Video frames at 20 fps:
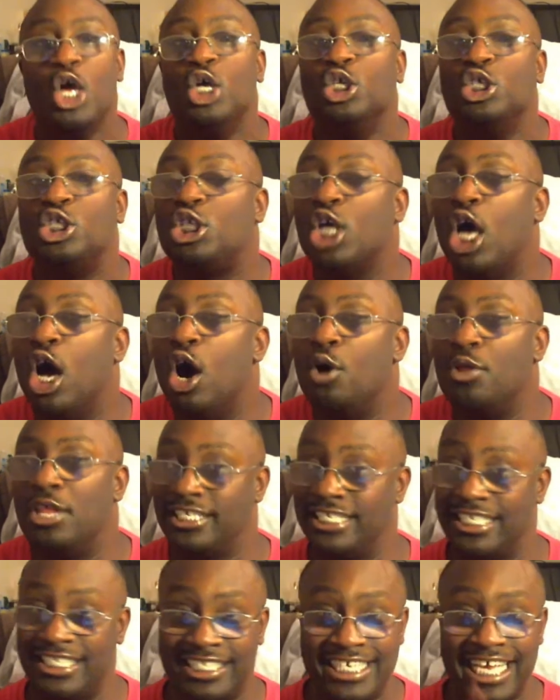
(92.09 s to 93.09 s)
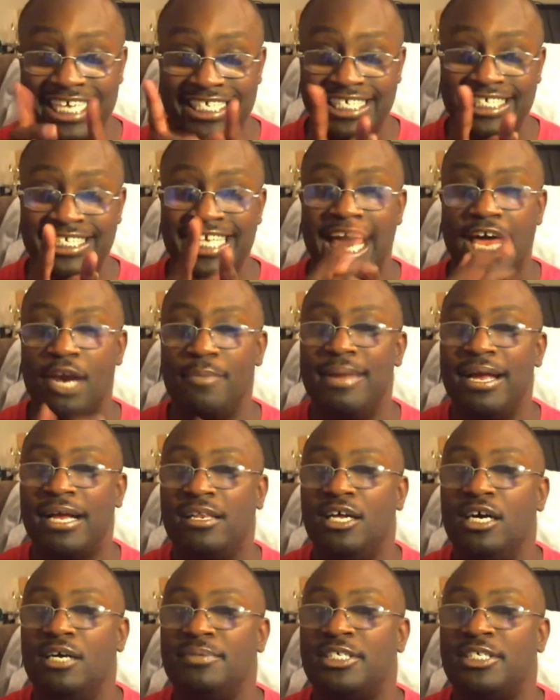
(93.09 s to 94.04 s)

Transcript: So this is Texas Cattleman Club